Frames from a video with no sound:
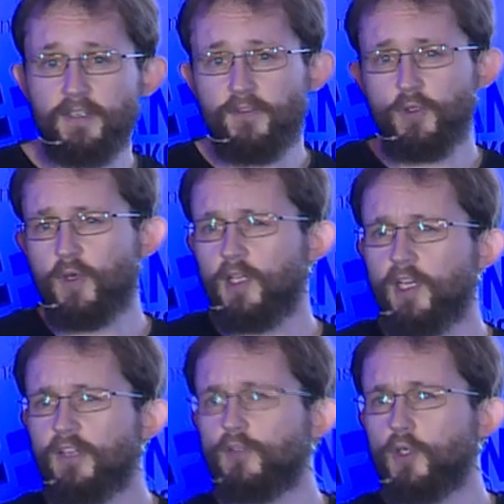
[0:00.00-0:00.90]
If you do a
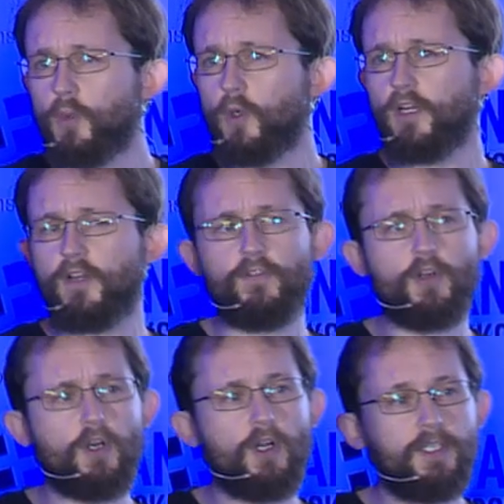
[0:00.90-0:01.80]
lot of good work for
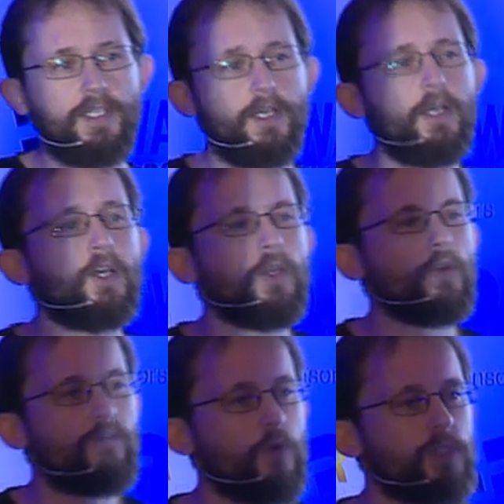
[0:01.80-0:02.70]
a colony,
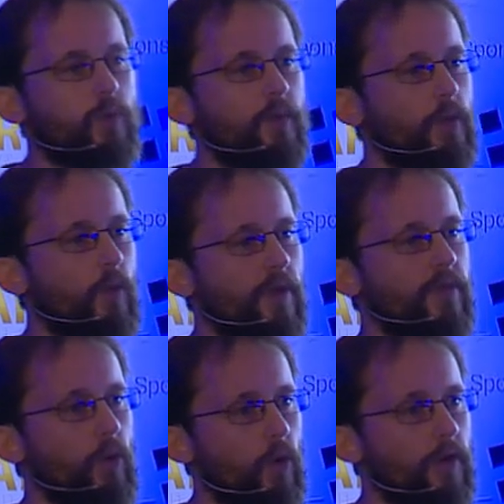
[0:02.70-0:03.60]
your votes will be worth
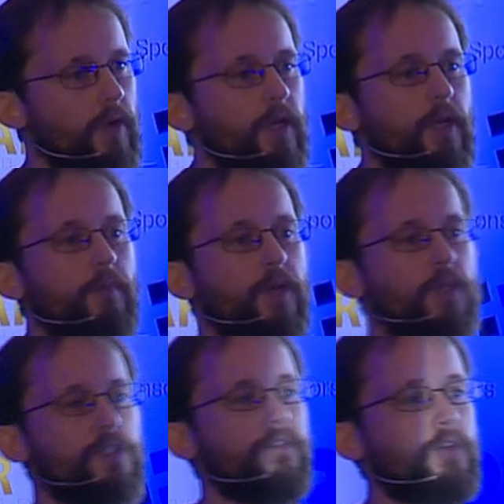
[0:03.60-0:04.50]
more
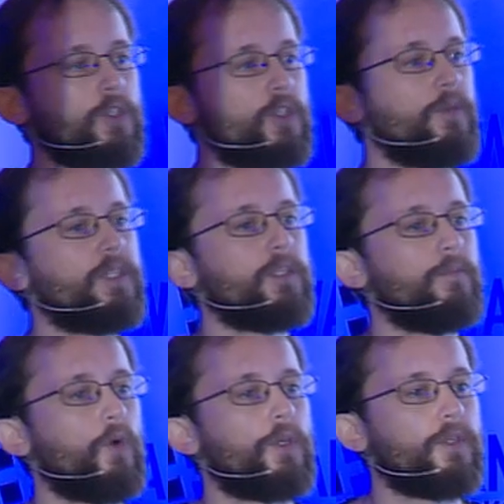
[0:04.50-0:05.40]
because you have contributed
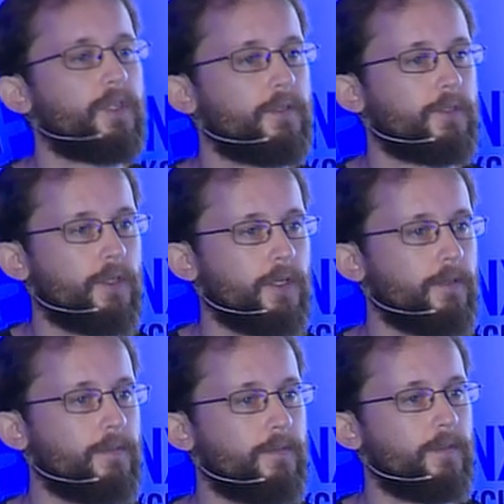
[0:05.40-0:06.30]
more to the, to the
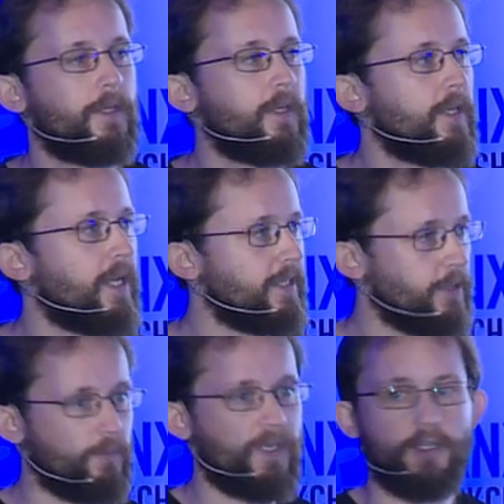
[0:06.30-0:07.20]
and
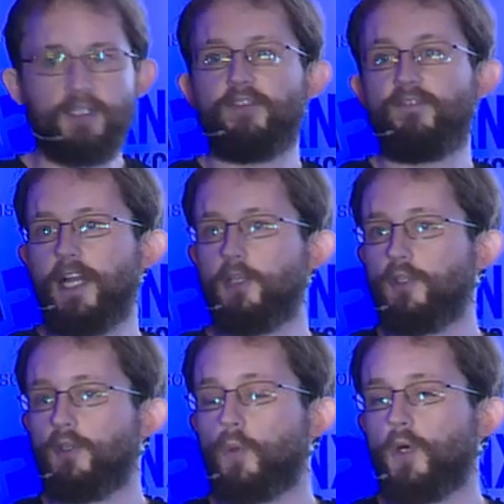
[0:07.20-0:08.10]
your peers have valued
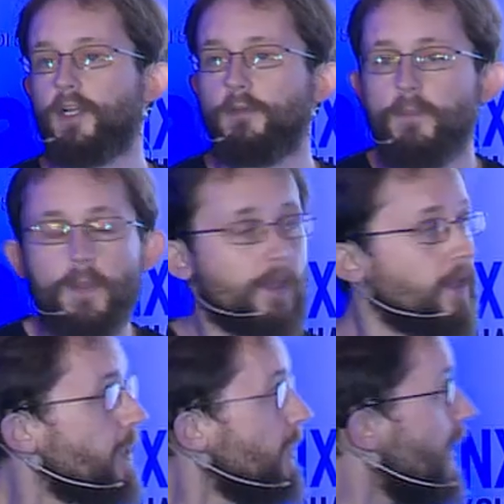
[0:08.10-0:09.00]
your work.
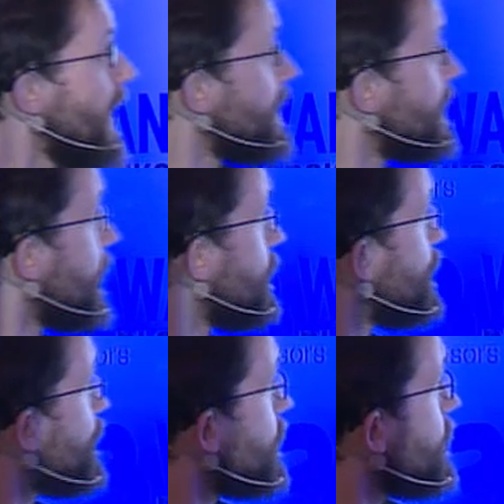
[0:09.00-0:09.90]
And um,
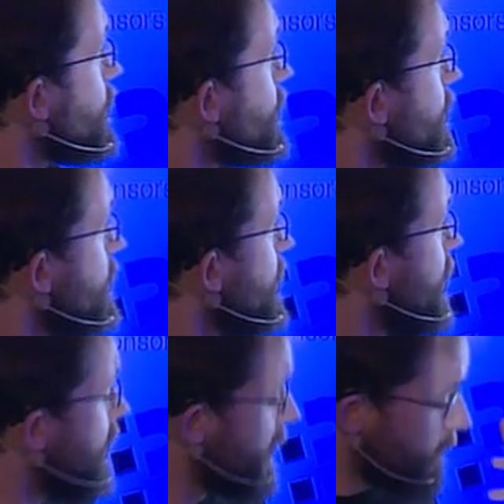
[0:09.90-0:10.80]
this